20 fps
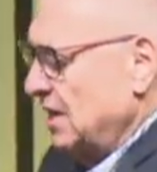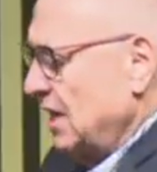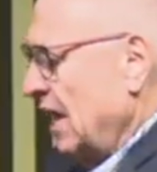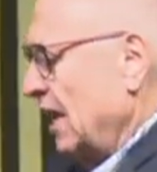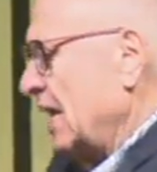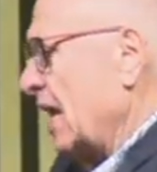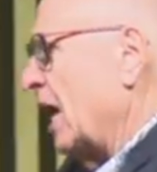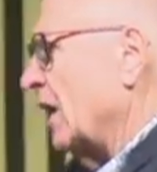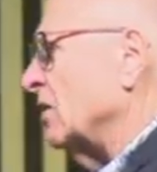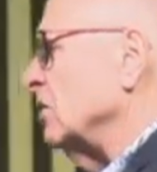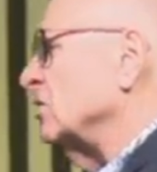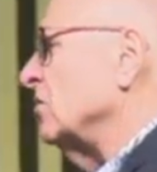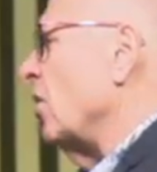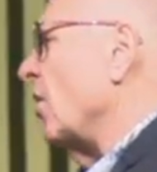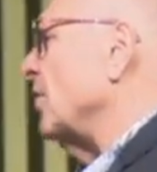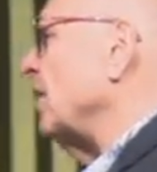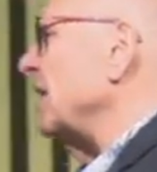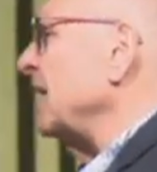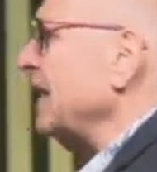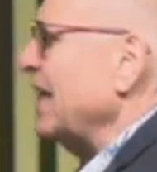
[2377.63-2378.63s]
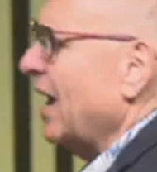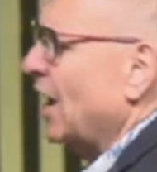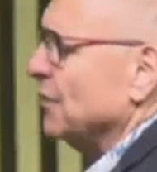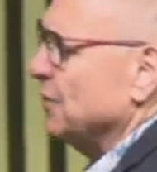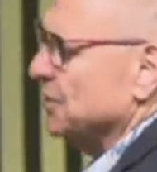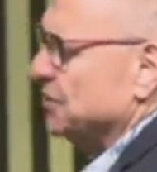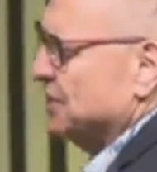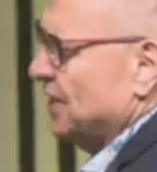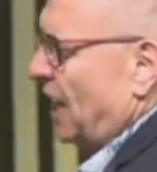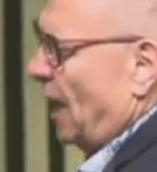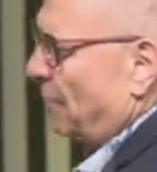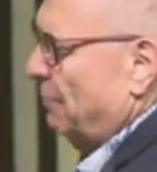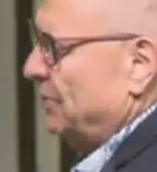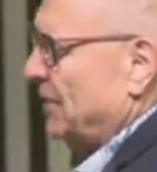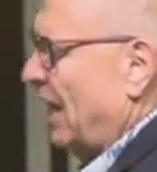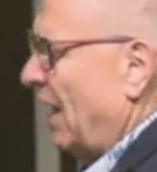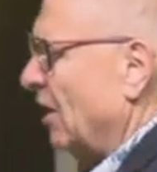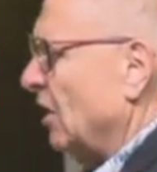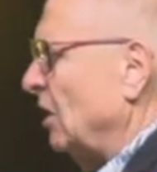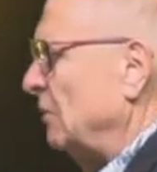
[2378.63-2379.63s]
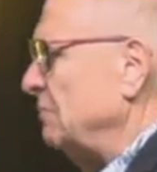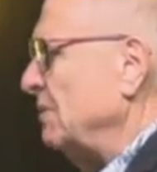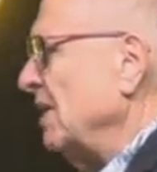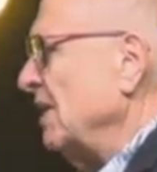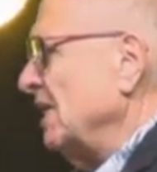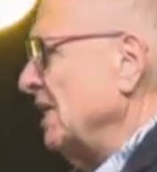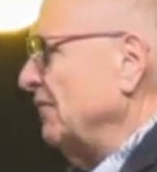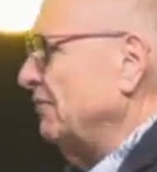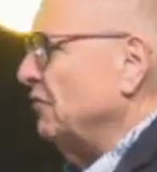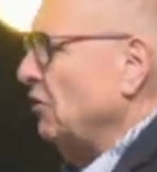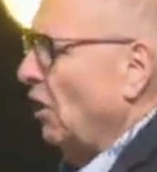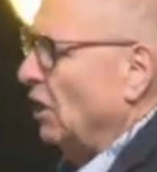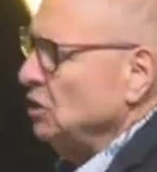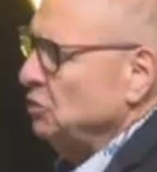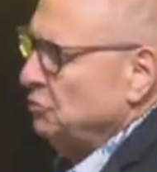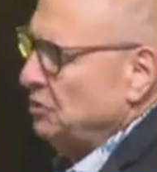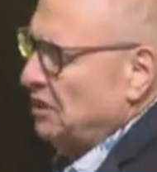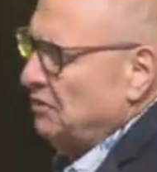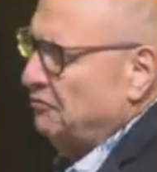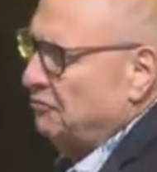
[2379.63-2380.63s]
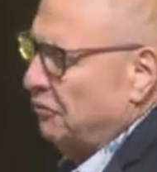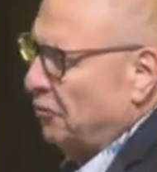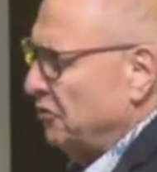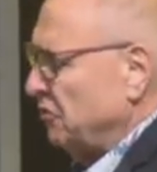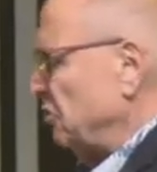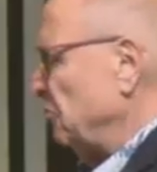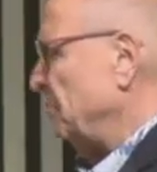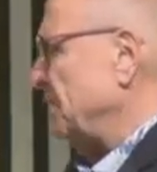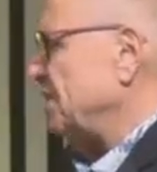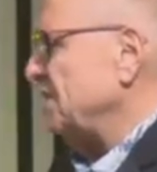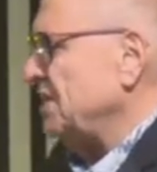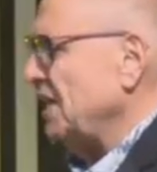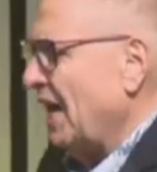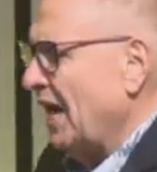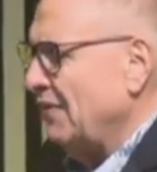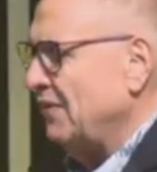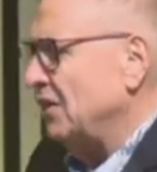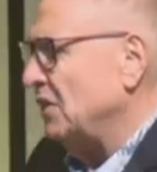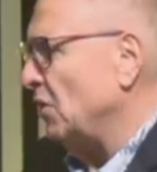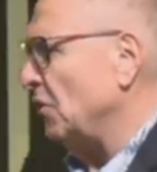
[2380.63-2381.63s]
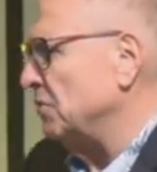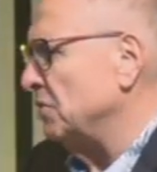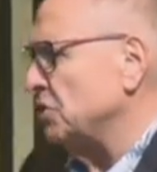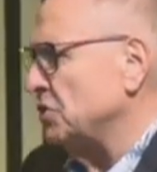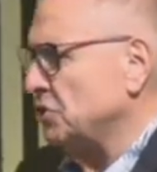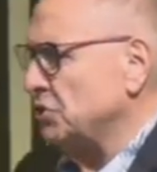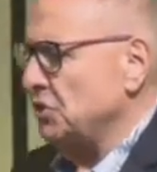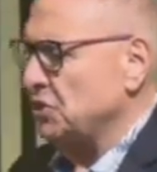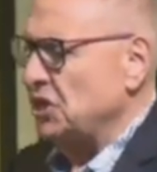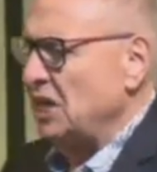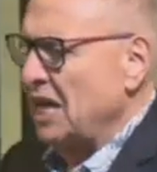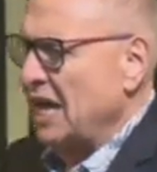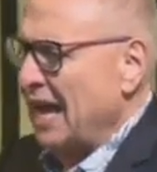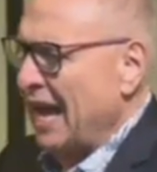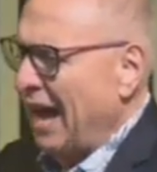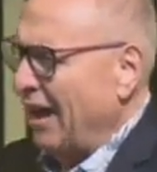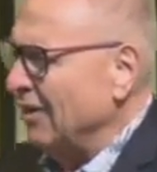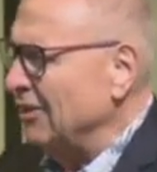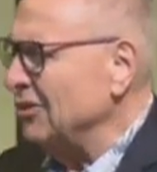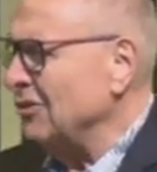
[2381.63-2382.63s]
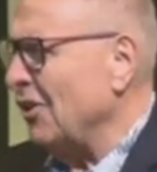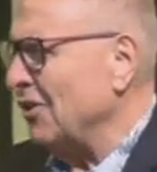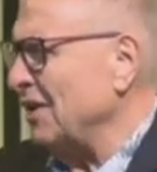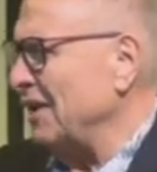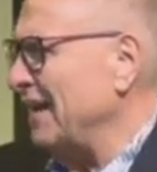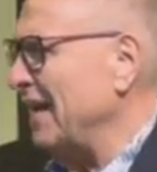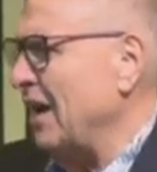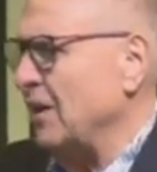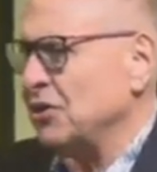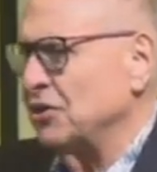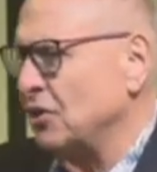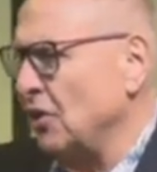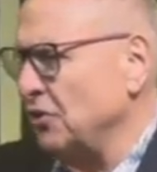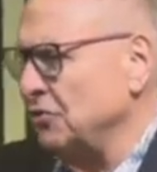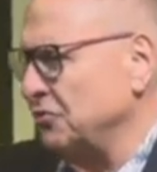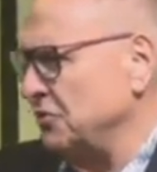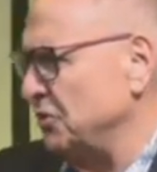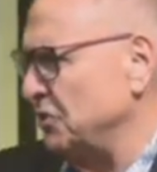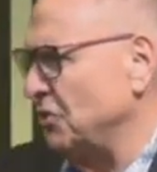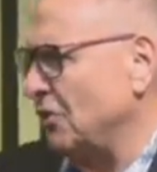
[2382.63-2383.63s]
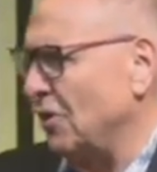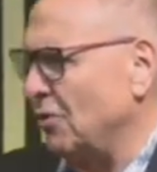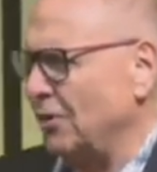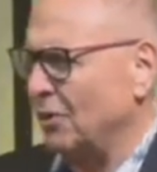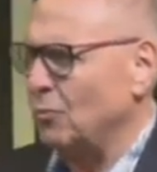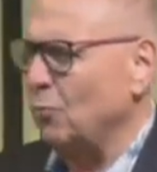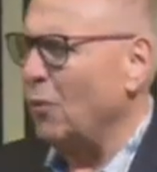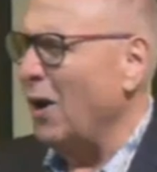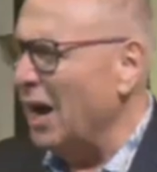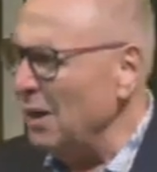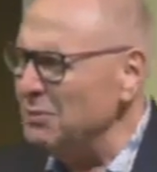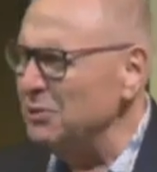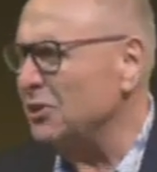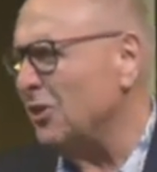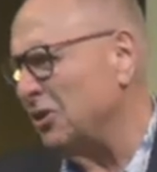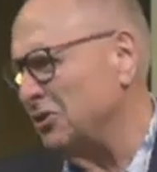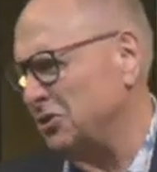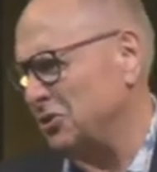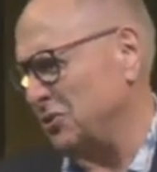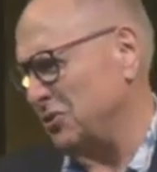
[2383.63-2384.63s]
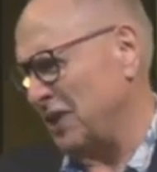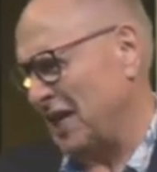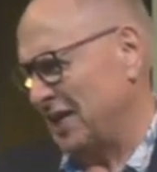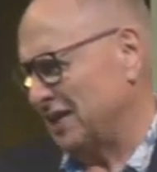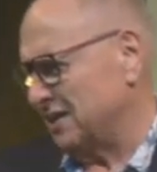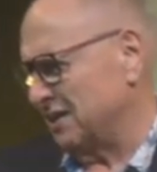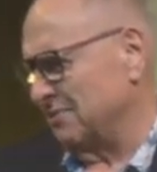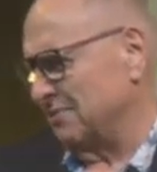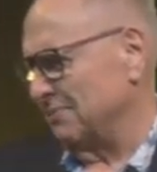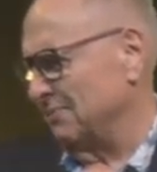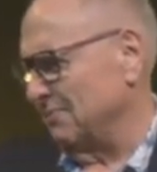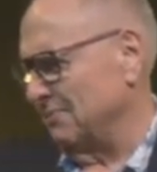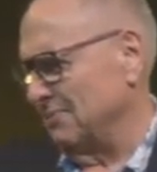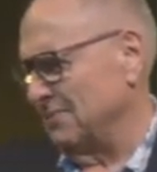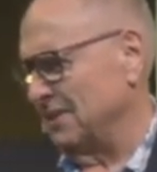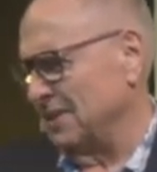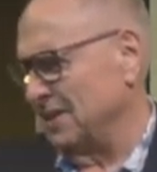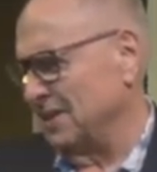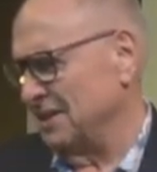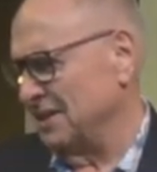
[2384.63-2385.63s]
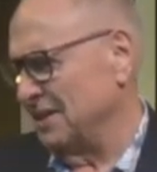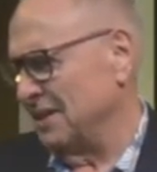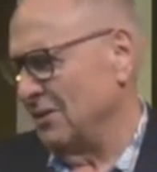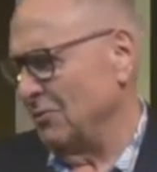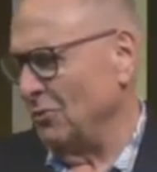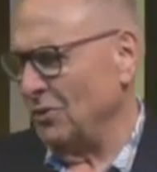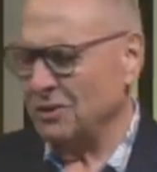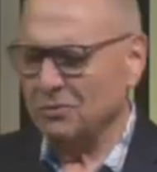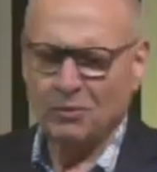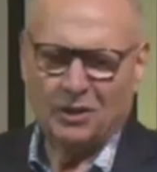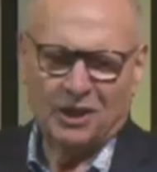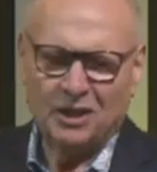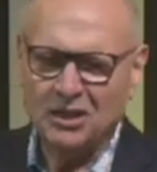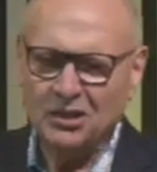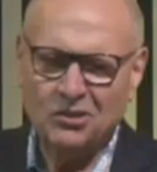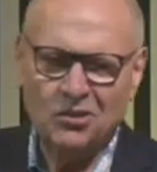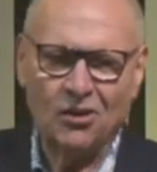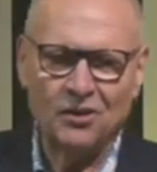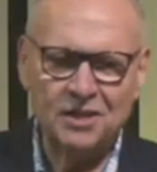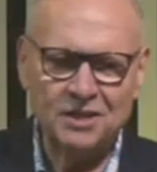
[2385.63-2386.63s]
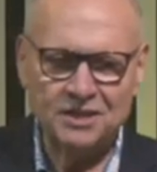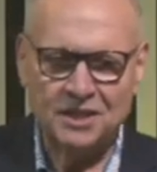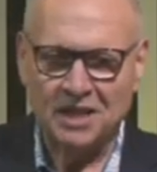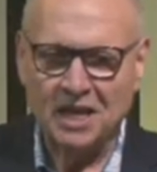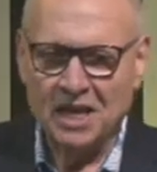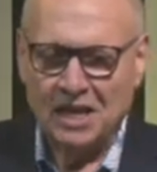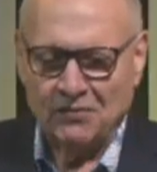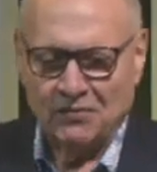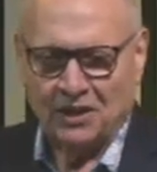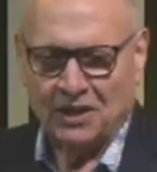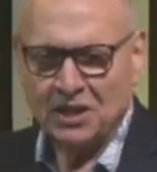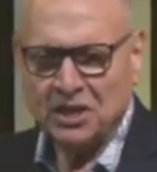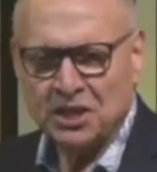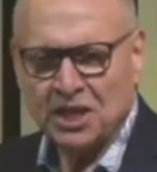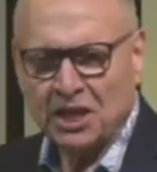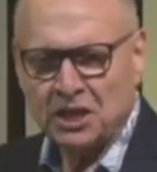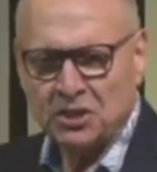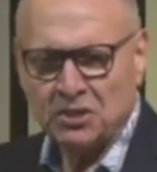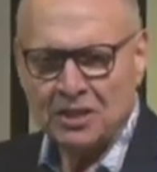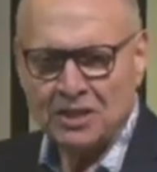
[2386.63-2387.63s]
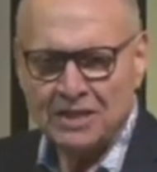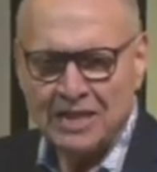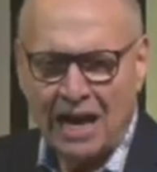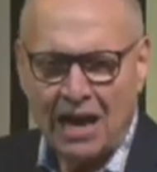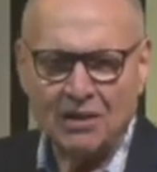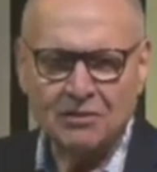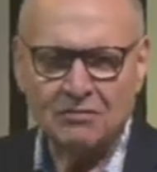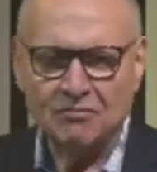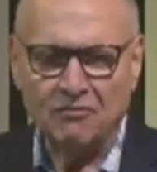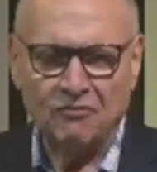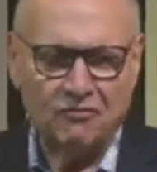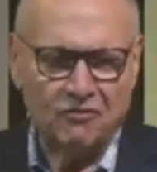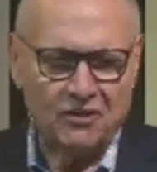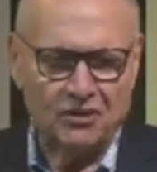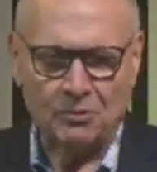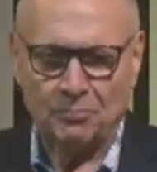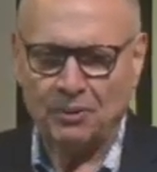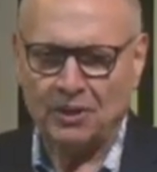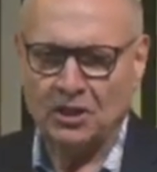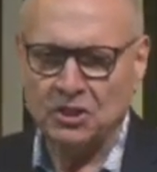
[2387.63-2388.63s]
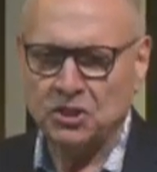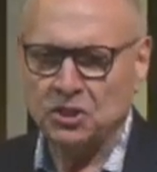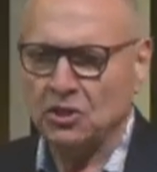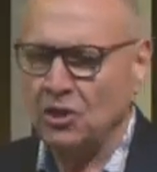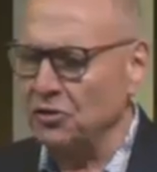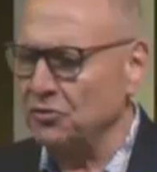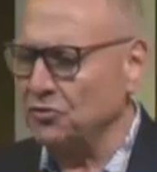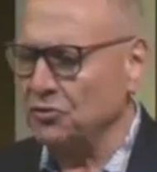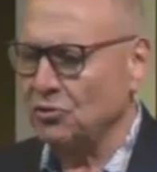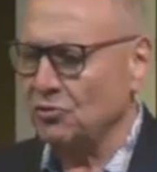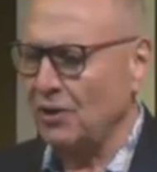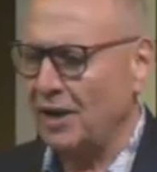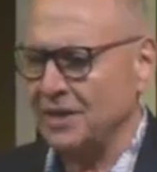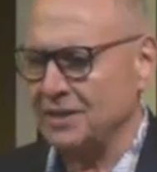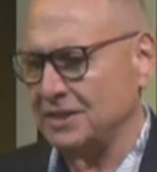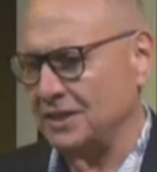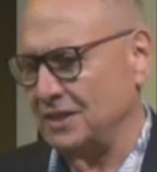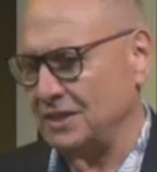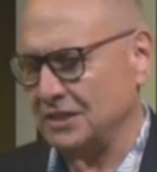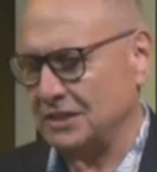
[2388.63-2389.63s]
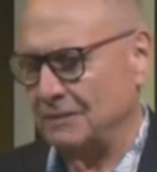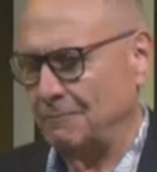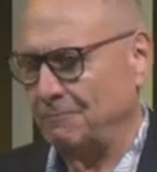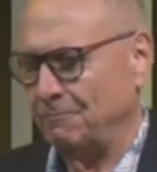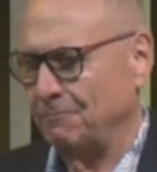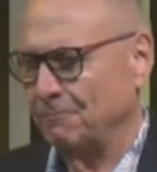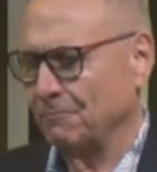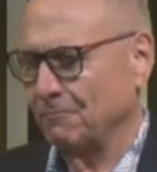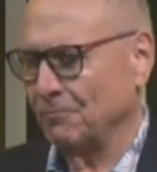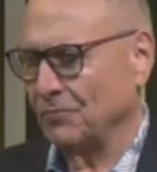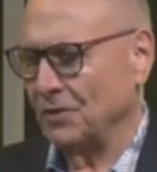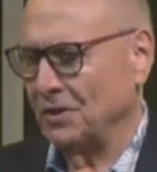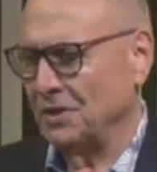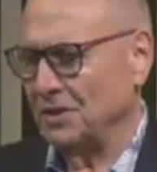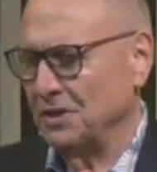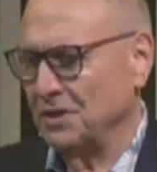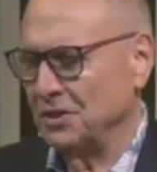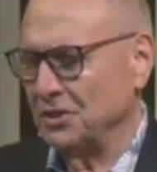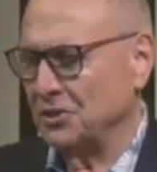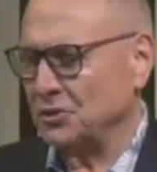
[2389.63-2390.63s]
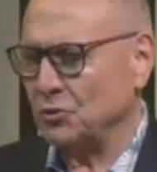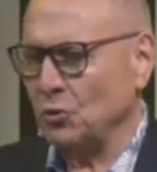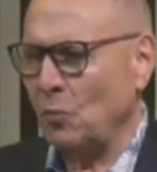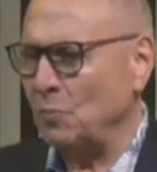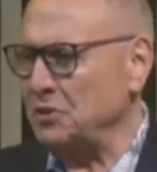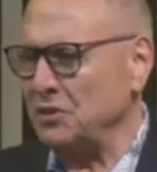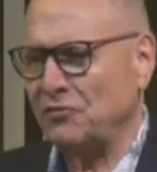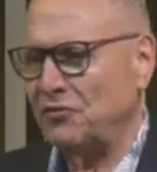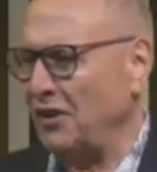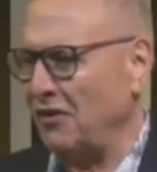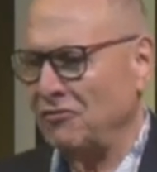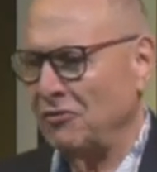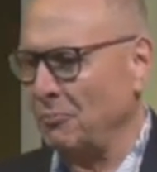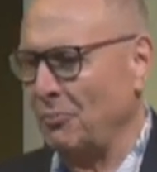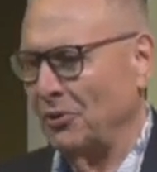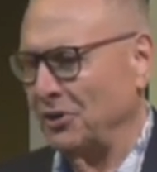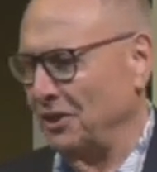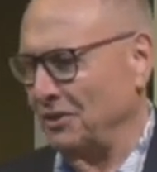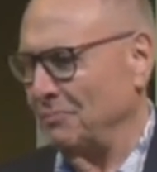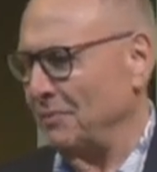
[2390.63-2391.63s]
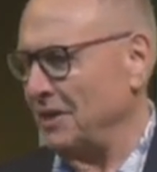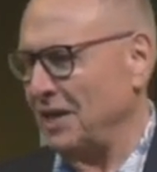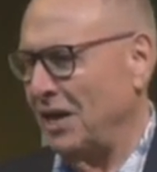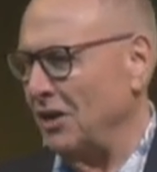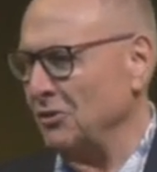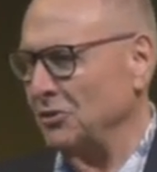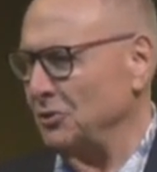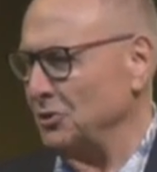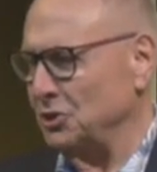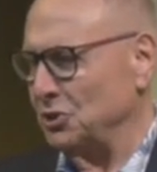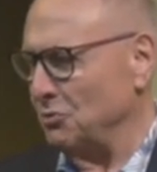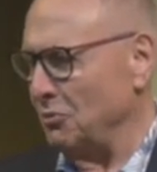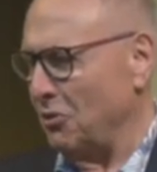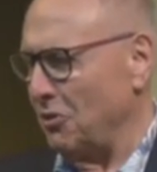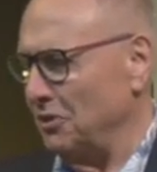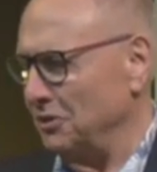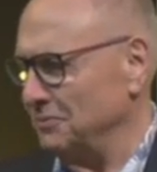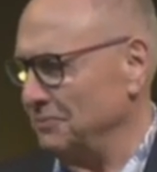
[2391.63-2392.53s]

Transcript: And how can God allow this to happen? How come, if God's really for you, you've been tithing, going to church, how can God allow you to go through this car wreck? Why would God do that? What kind of God is that? If he can just get you to doubt and fear because you go through crises. Storms are for everybody, no matter how good you are.